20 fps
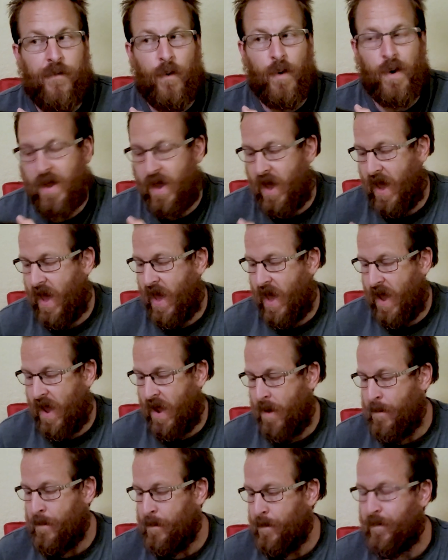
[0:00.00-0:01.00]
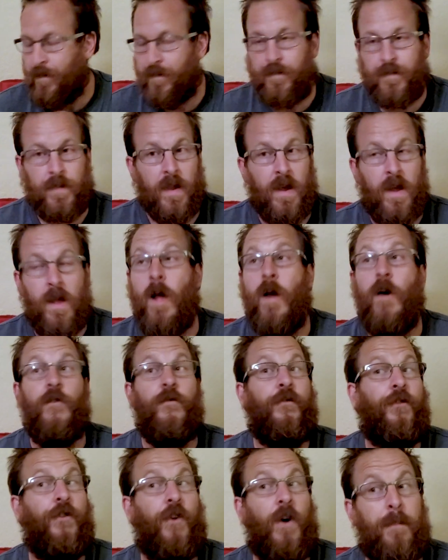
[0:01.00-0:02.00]
4K,
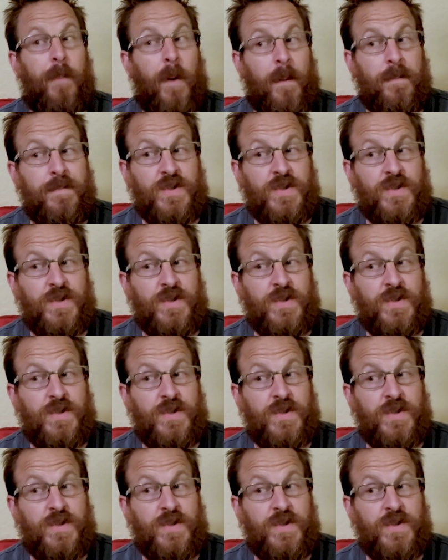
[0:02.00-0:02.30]
flip up